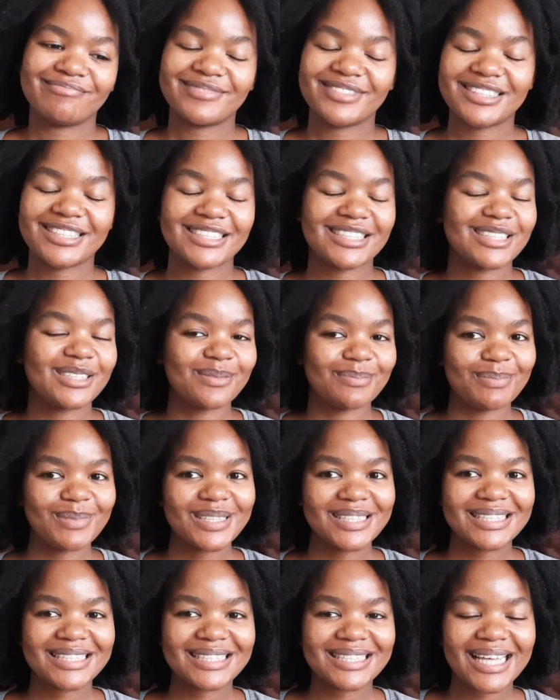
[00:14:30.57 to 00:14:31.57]
as
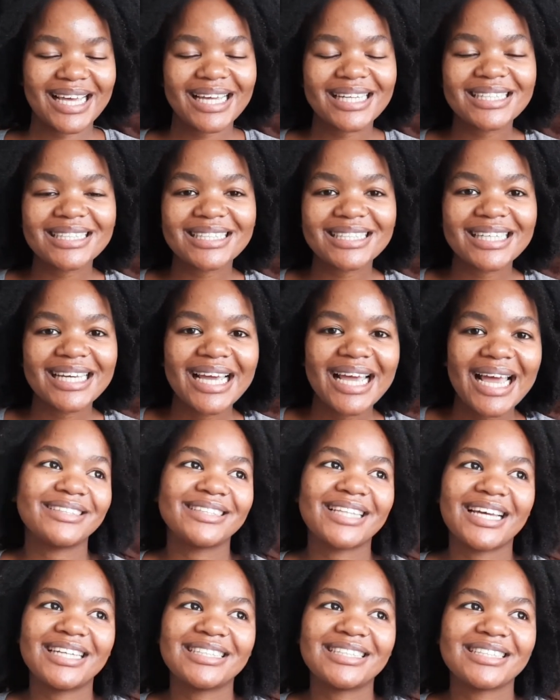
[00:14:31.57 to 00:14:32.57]
simple as that.
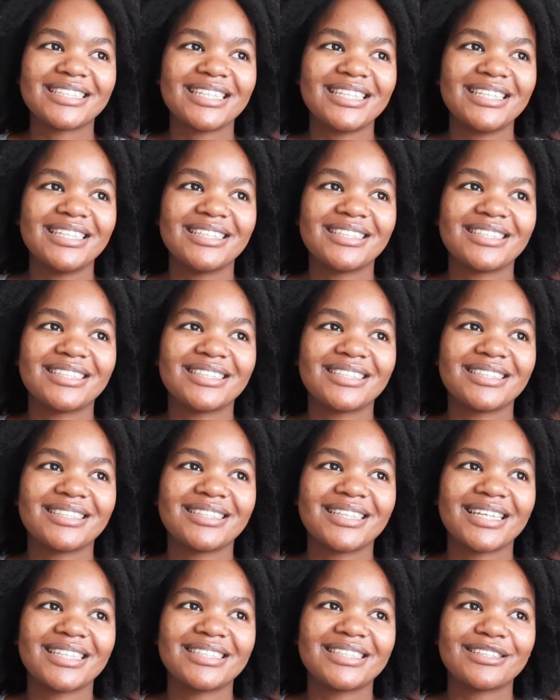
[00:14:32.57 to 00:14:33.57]
That's it.
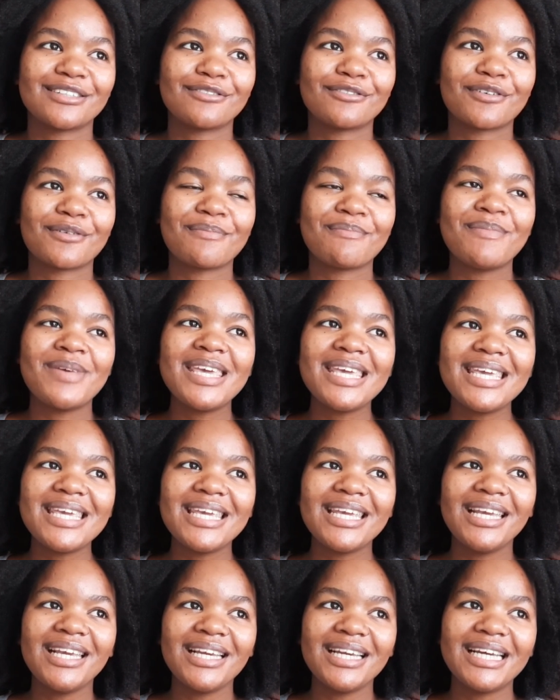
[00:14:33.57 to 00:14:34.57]
That's it from
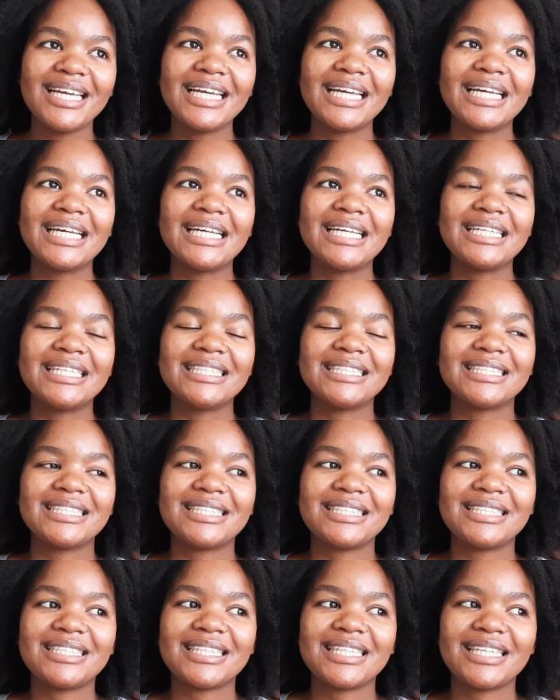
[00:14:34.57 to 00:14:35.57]
me.
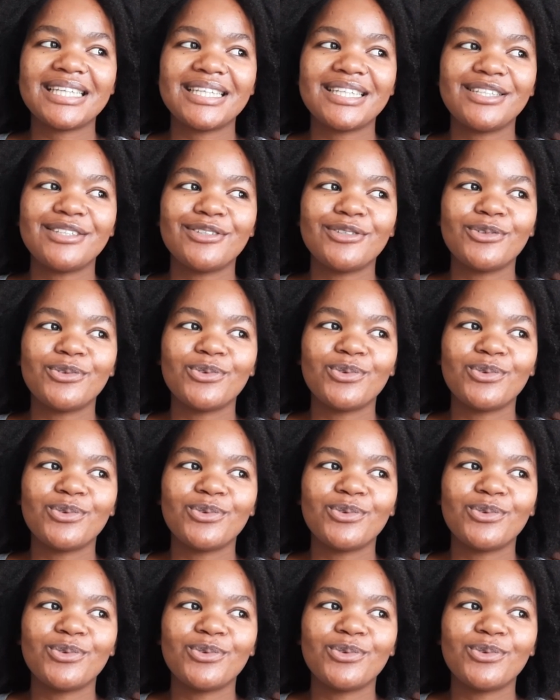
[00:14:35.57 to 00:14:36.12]
See you.